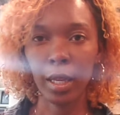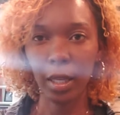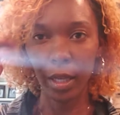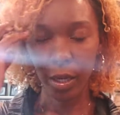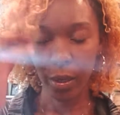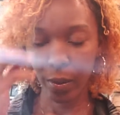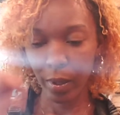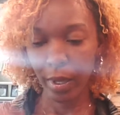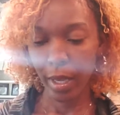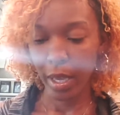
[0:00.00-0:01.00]
you know.
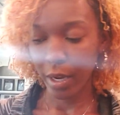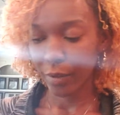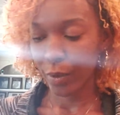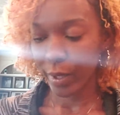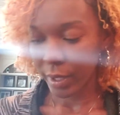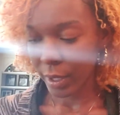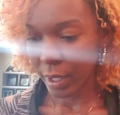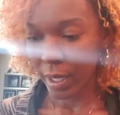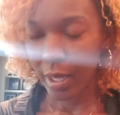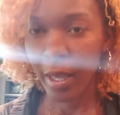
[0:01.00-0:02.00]
And of course,
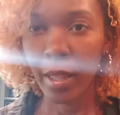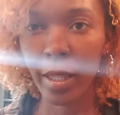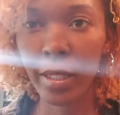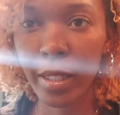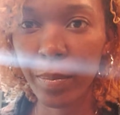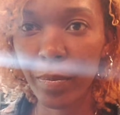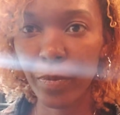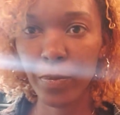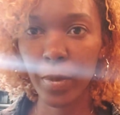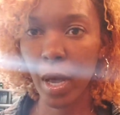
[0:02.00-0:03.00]
this is
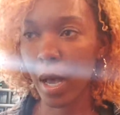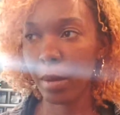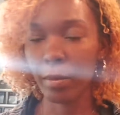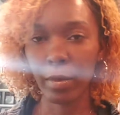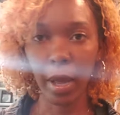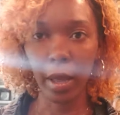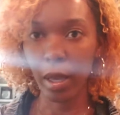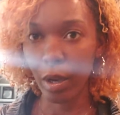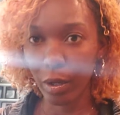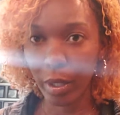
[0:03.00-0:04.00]

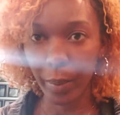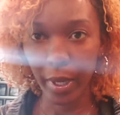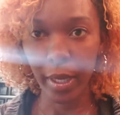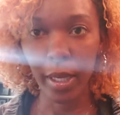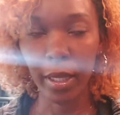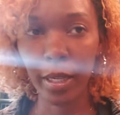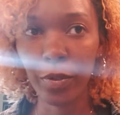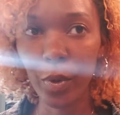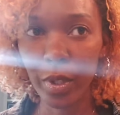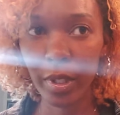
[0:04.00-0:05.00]
my own opinion, and
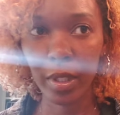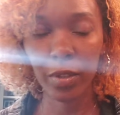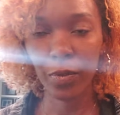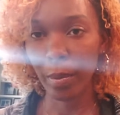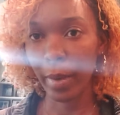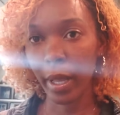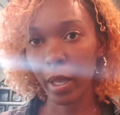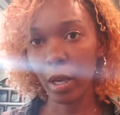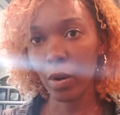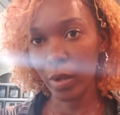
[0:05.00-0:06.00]
of course, it's from
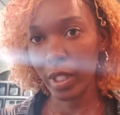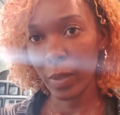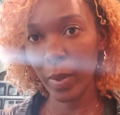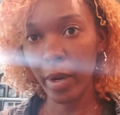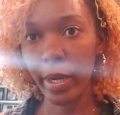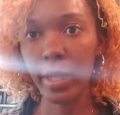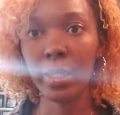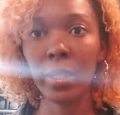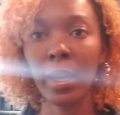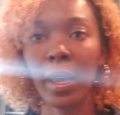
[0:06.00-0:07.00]
my own
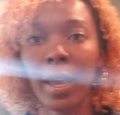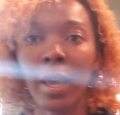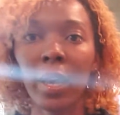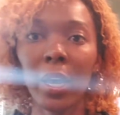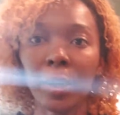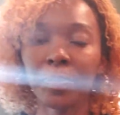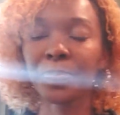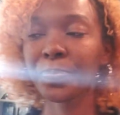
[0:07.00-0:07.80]
experience. Um,